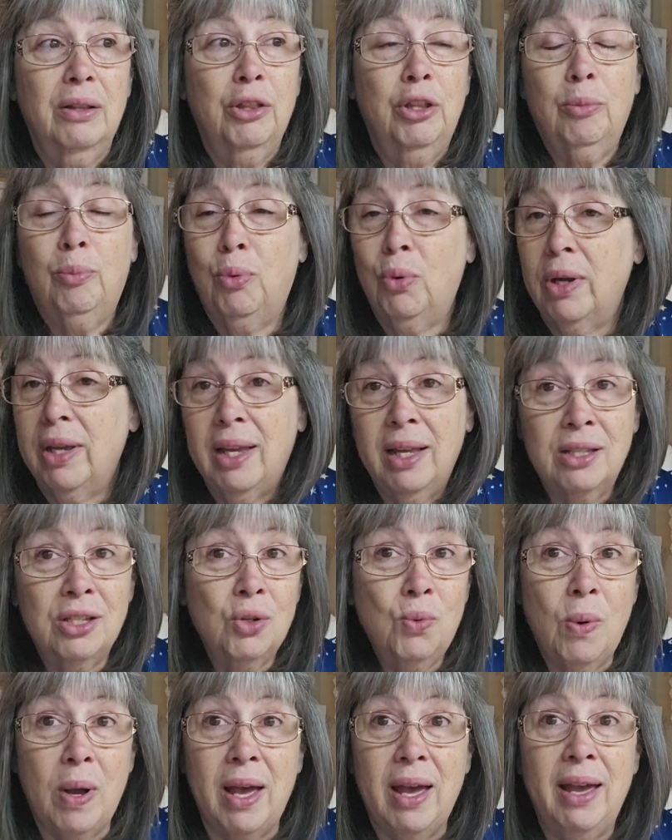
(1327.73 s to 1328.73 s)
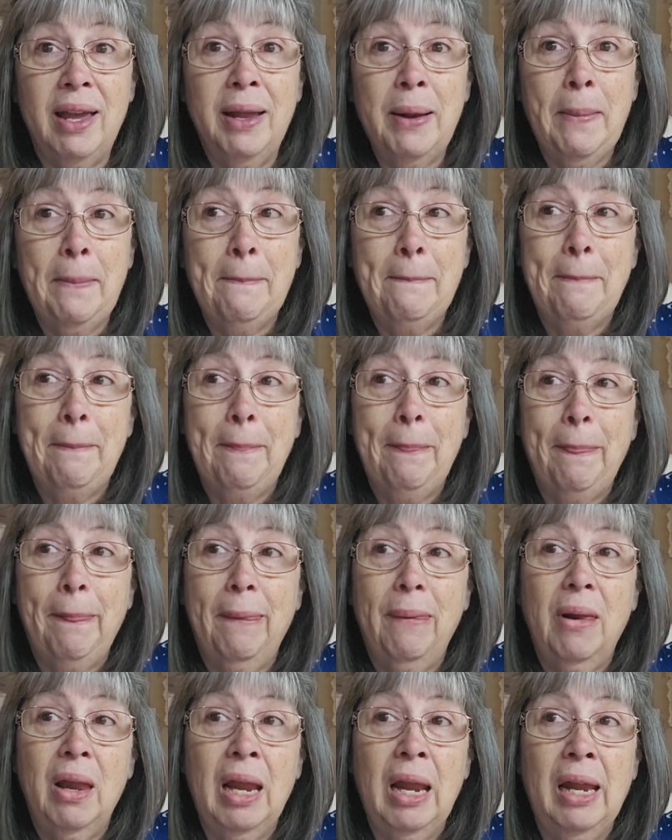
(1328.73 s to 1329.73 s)
the boy gets away.
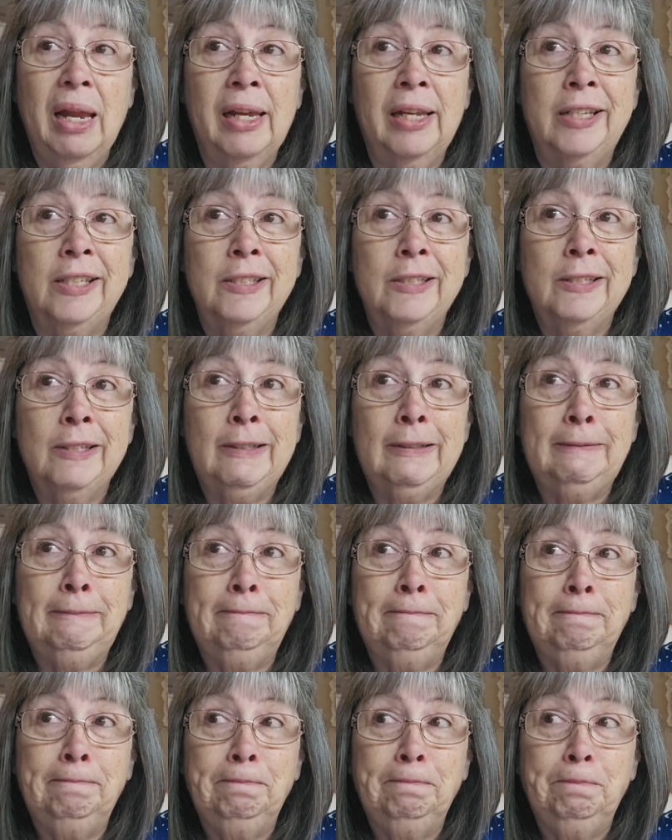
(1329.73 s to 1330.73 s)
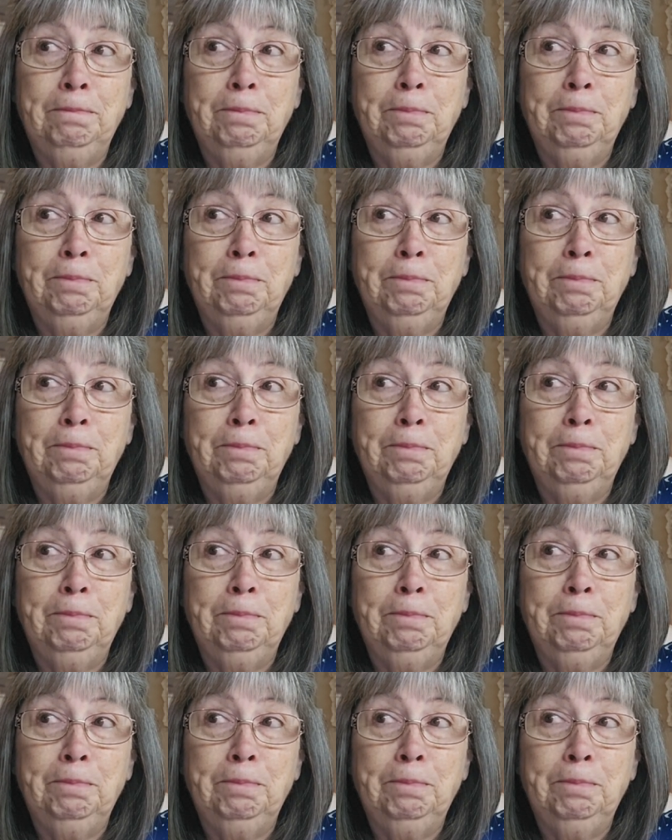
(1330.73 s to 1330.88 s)
And um,